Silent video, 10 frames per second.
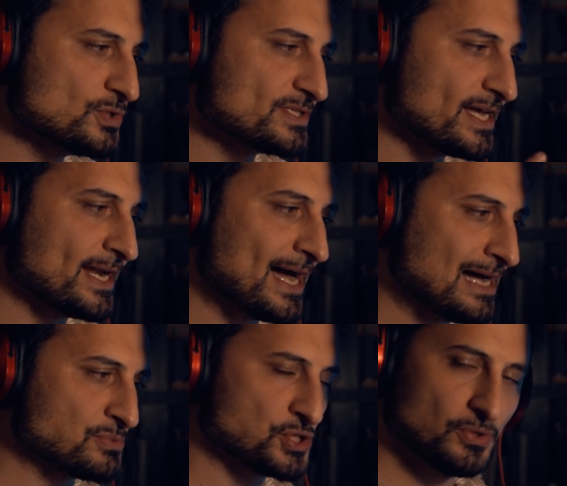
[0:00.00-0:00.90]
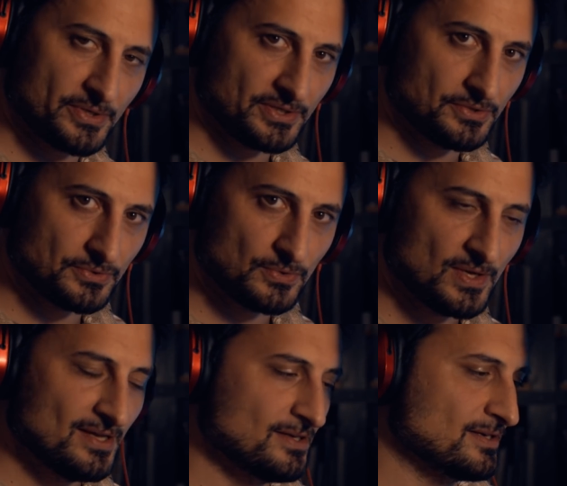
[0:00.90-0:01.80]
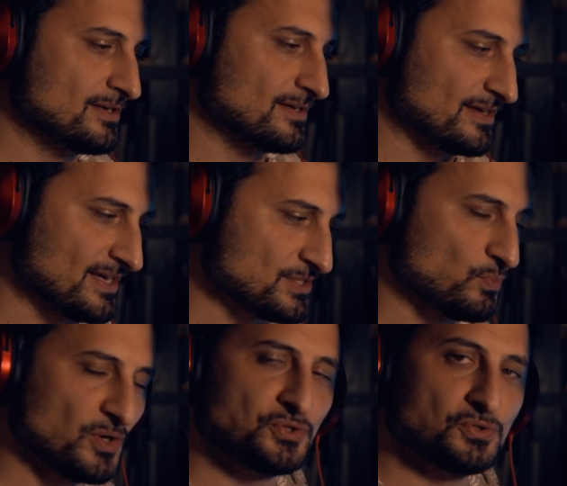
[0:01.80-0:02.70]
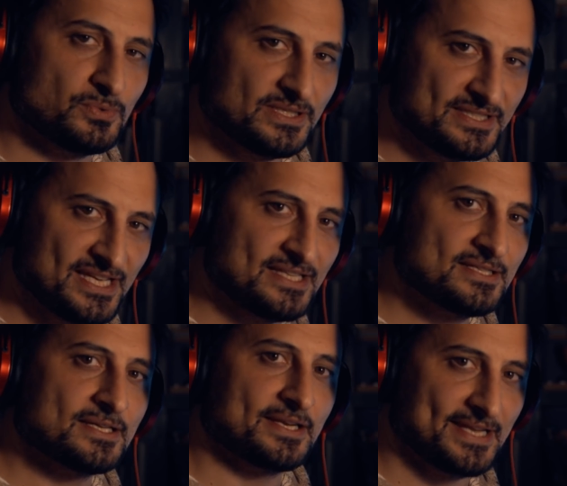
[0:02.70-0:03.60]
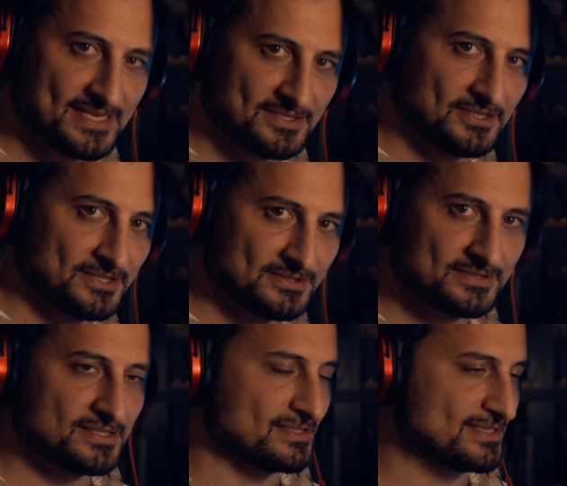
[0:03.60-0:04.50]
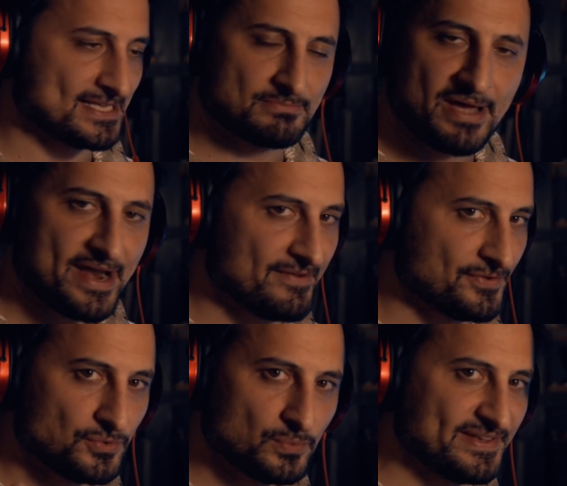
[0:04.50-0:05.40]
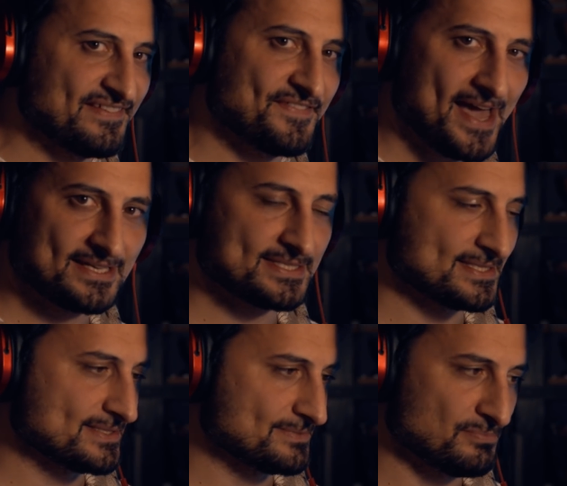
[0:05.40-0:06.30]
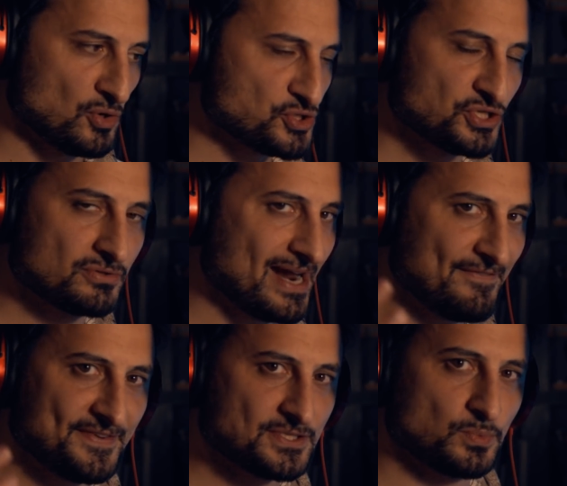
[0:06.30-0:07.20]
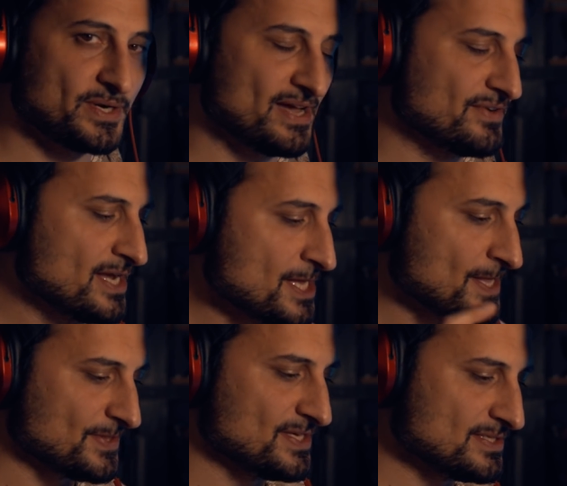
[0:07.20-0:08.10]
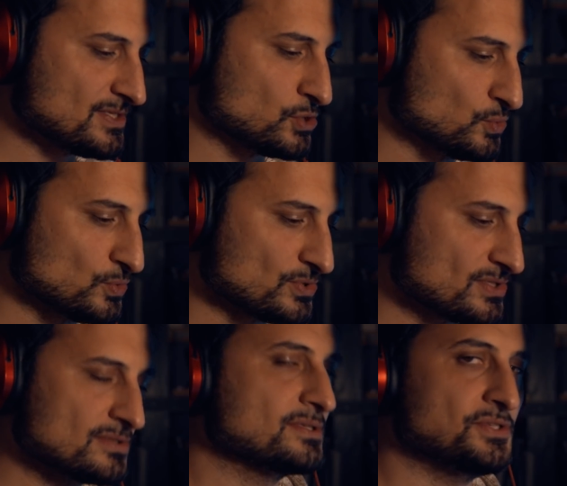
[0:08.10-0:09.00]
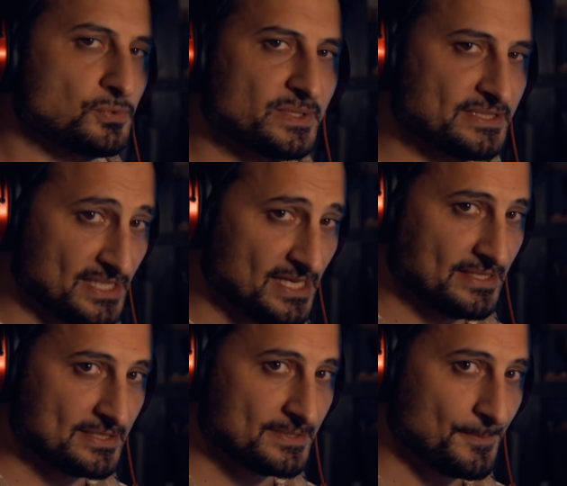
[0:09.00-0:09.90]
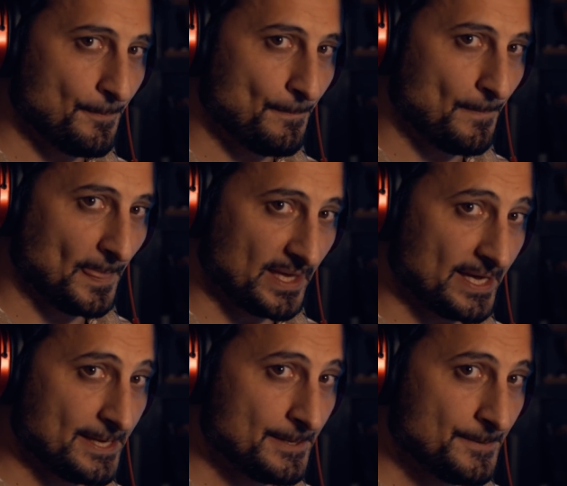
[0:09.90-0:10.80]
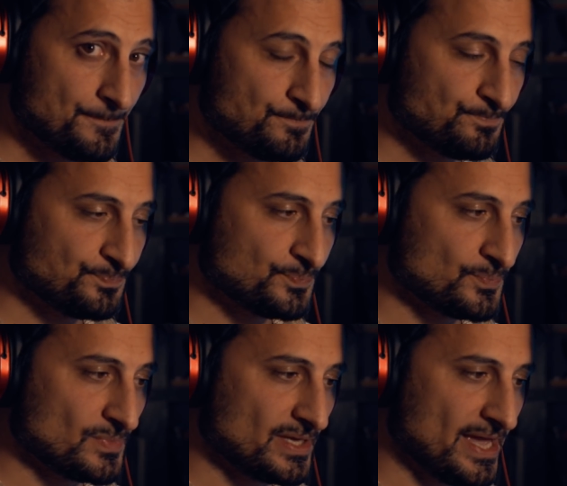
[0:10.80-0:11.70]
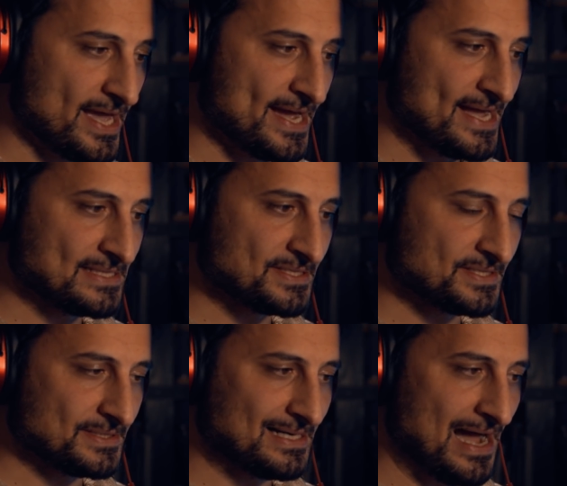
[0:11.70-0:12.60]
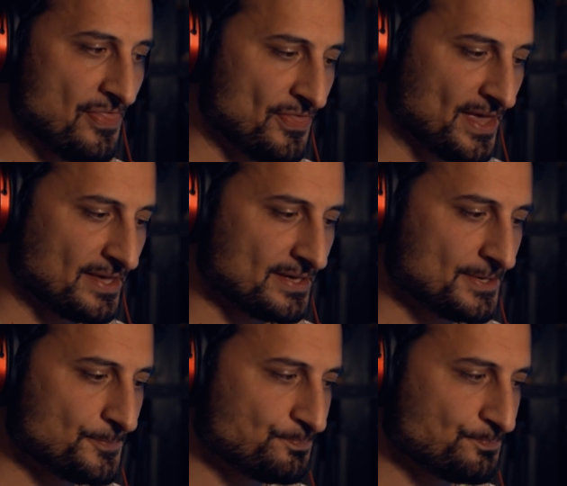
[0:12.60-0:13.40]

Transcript: that I'm showing you is what you will need later on. It doesn't matter if you do VFX, motion graphics, whatever. These tools you will need, okay? And I think